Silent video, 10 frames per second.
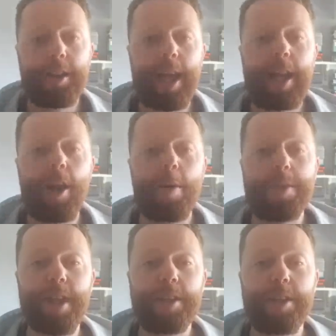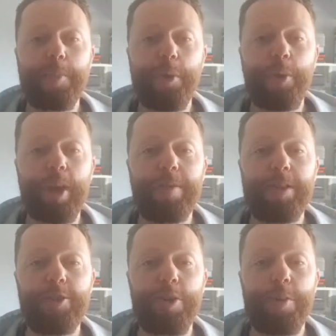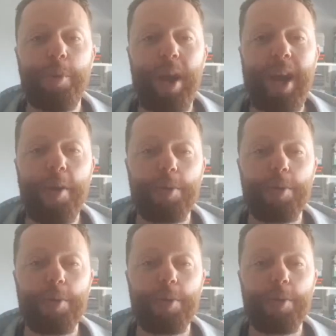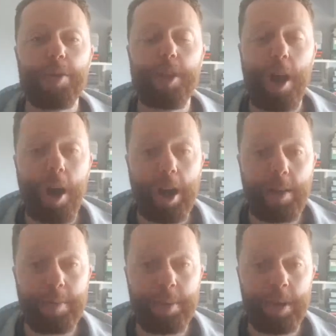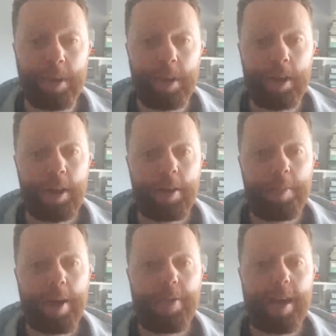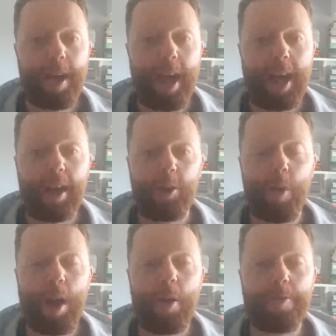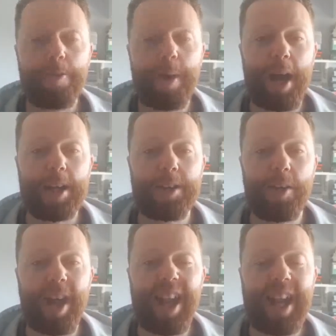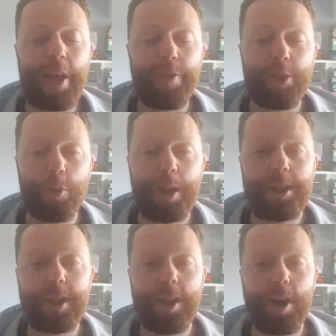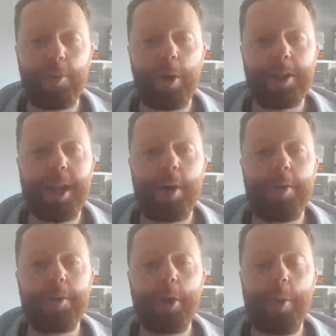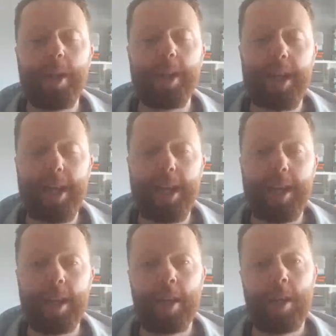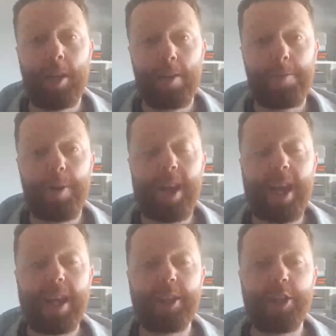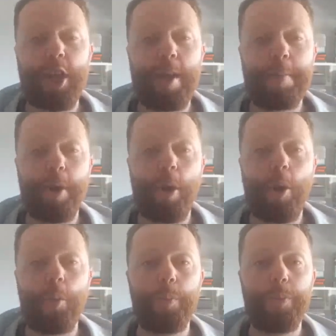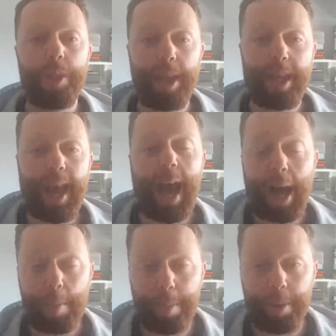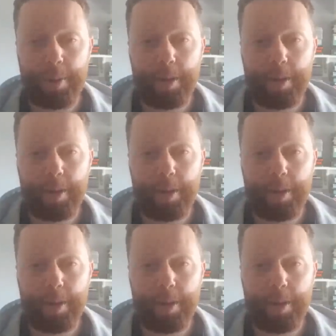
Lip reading: Daily Lama says, I'm wondering if his triple hit on time. May have hit Aguero from Hazard at 11:29. Well, I tell you, doing the free hit chip on the app,